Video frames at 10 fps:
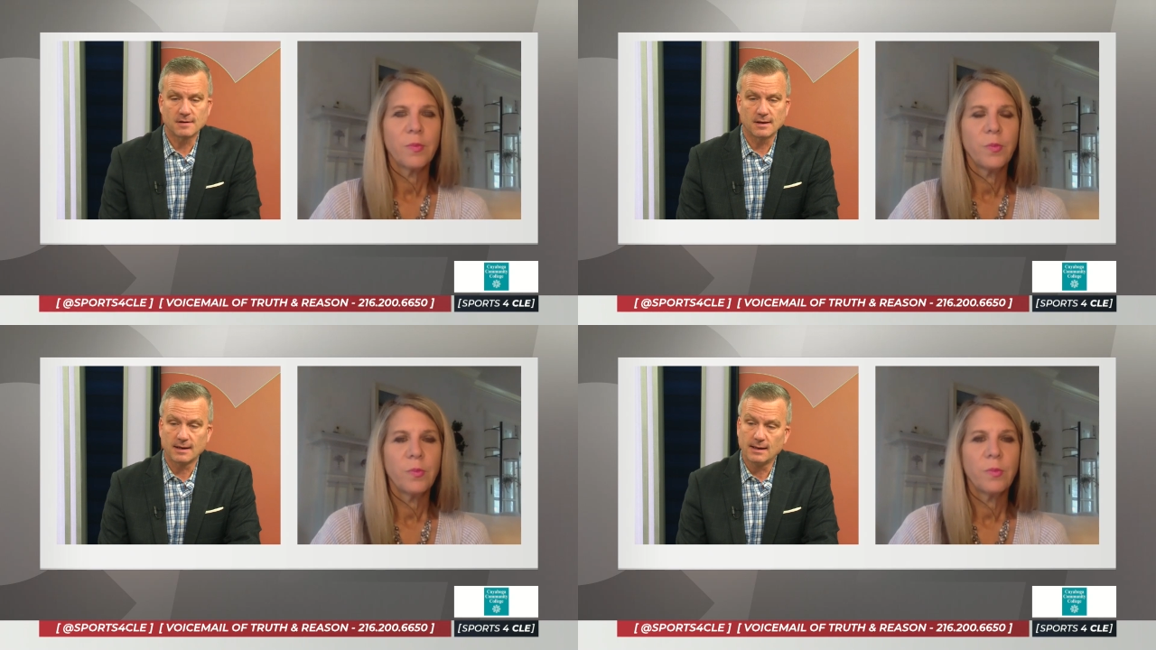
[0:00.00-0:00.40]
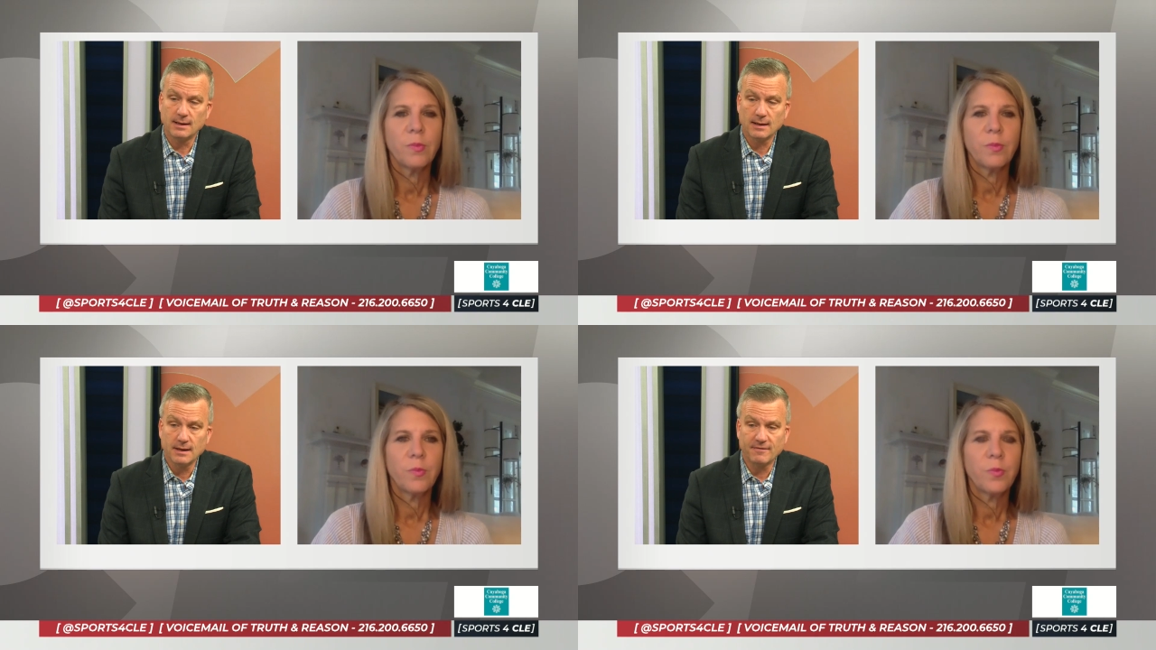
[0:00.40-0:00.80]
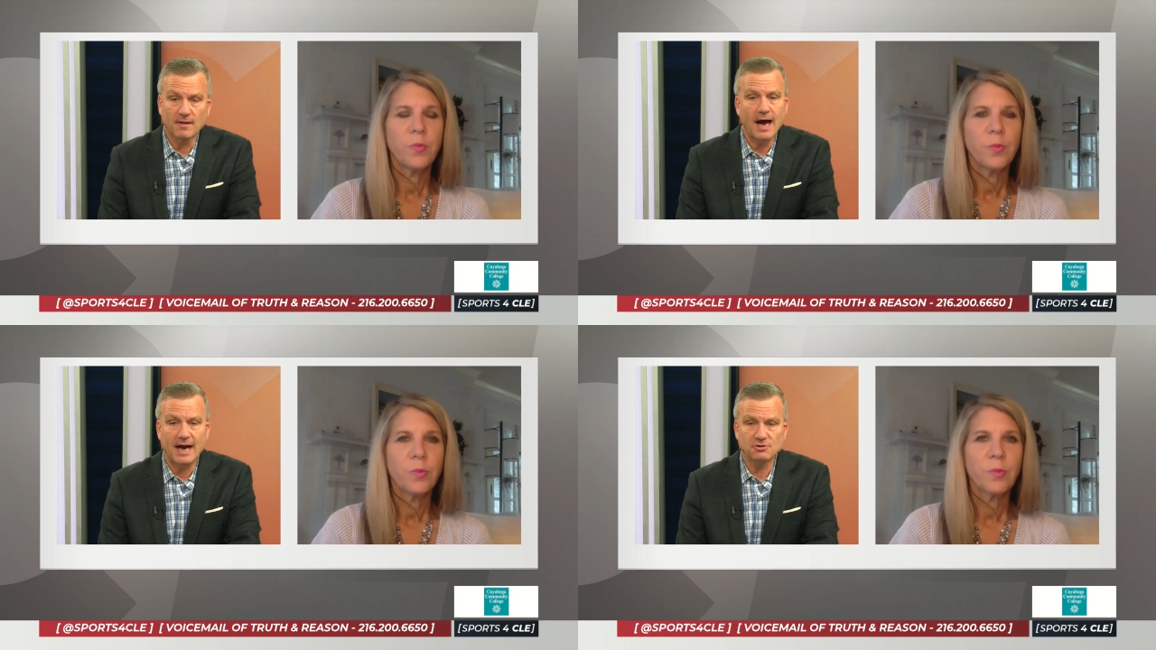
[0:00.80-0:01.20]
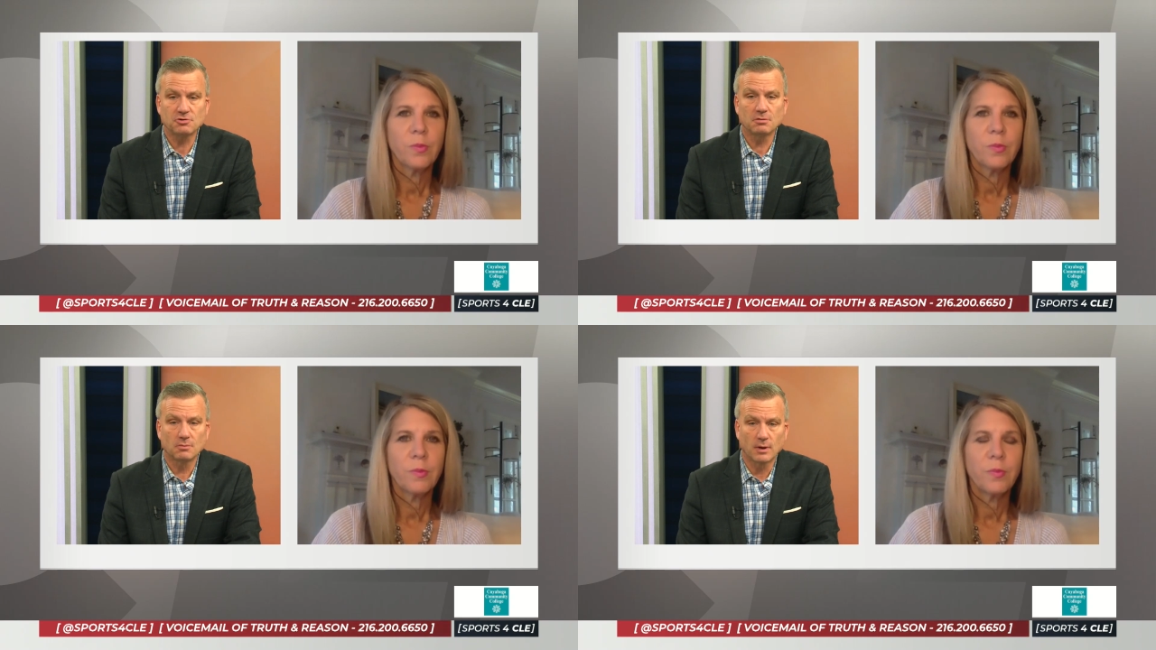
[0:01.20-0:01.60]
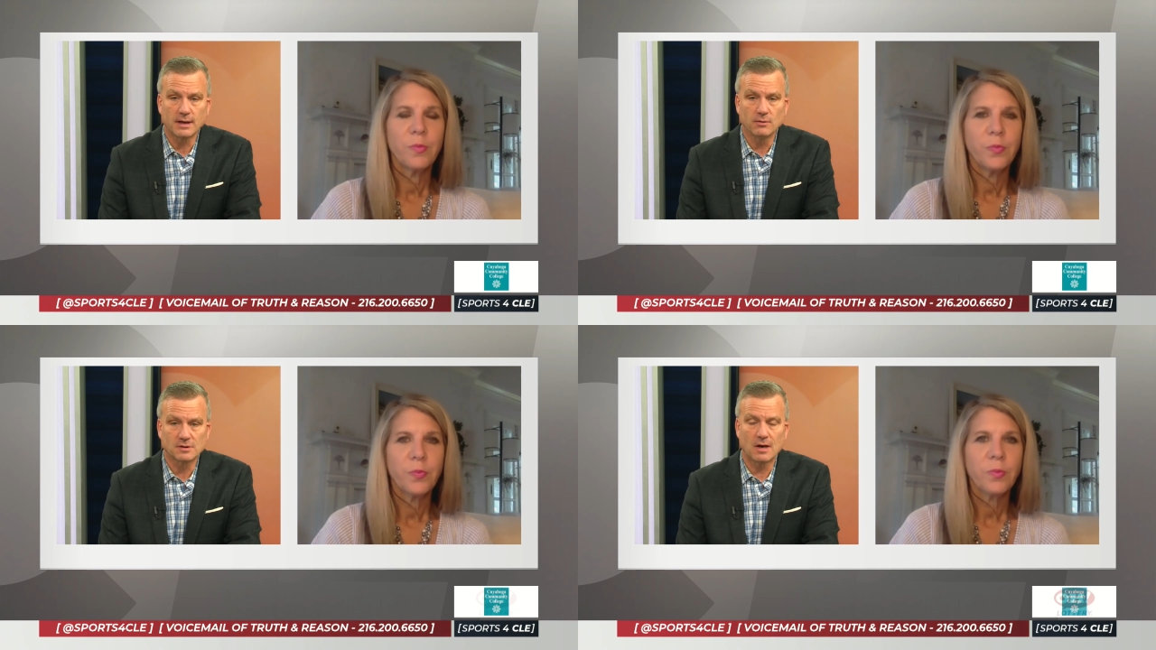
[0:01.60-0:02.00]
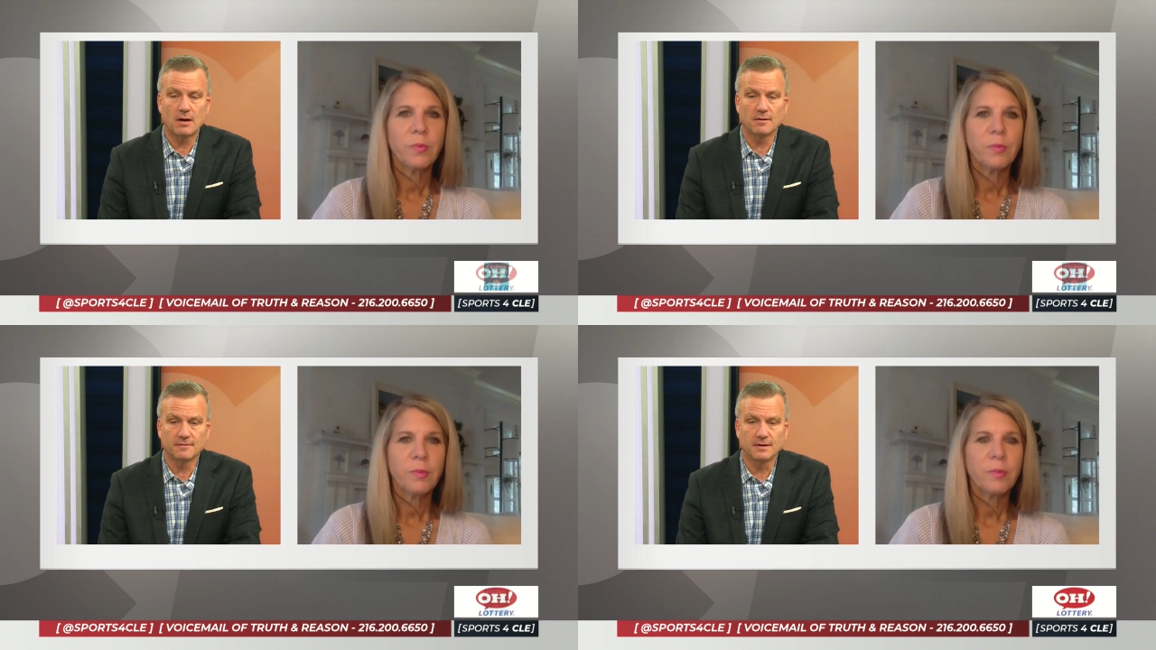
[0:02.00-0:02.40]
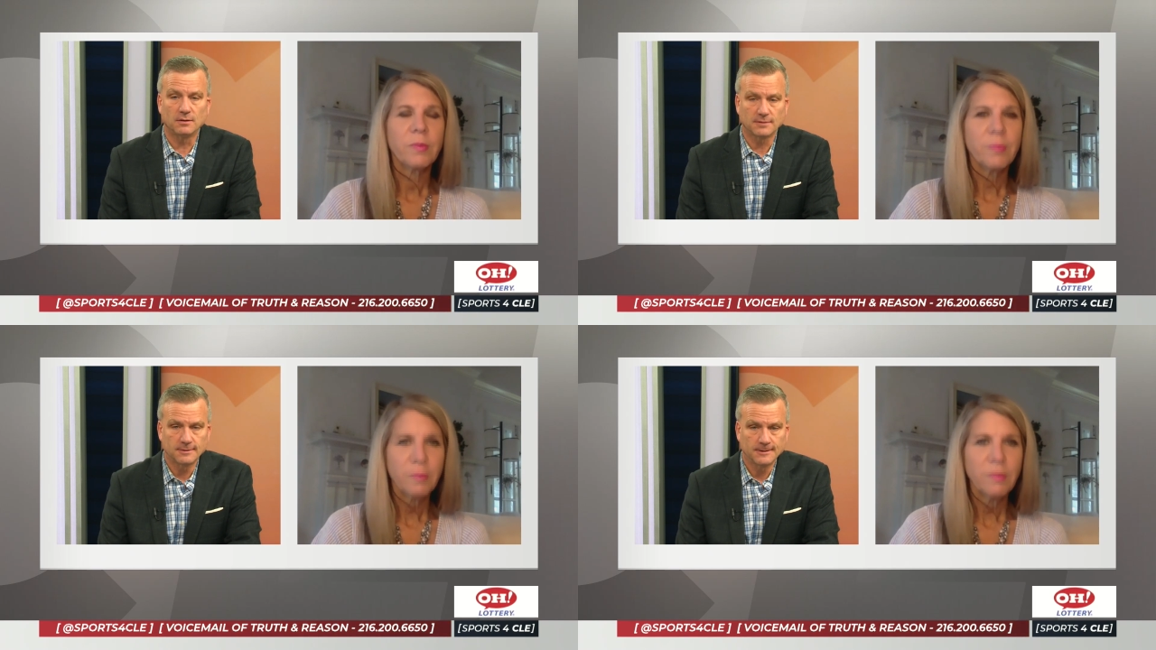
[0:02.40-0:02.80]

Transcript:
Speaker 1: Uh, he he flashed when he was out on the field.